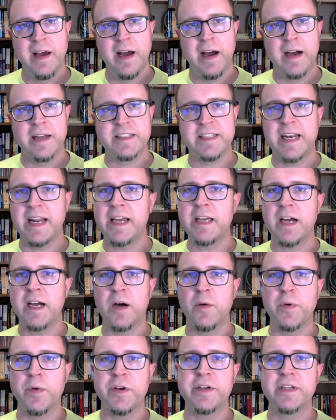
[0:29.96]
Today,
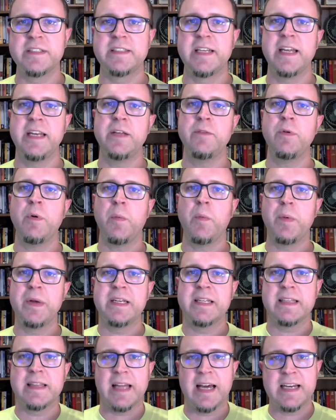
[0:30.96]
we are continuing what we
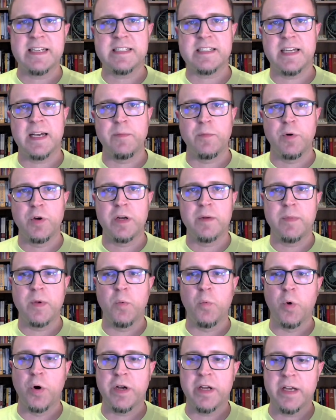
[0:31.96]
did last time. We're going to be
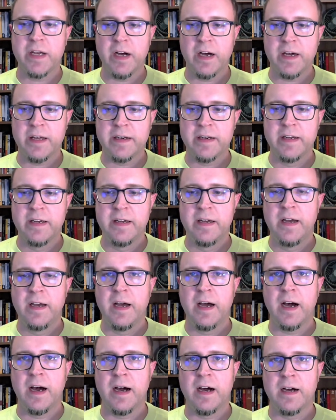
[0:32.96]
working on
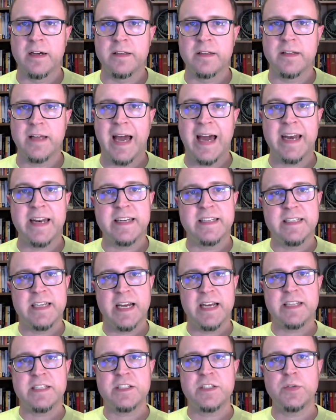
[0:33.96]
adding
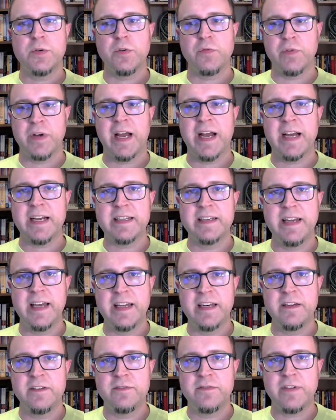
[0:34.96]
tests to a React
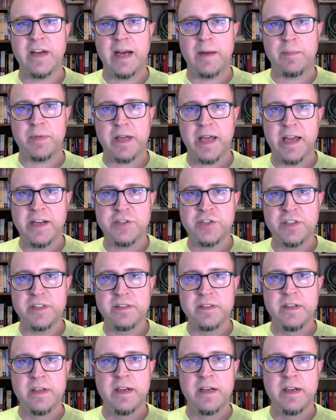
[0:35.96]
Native application.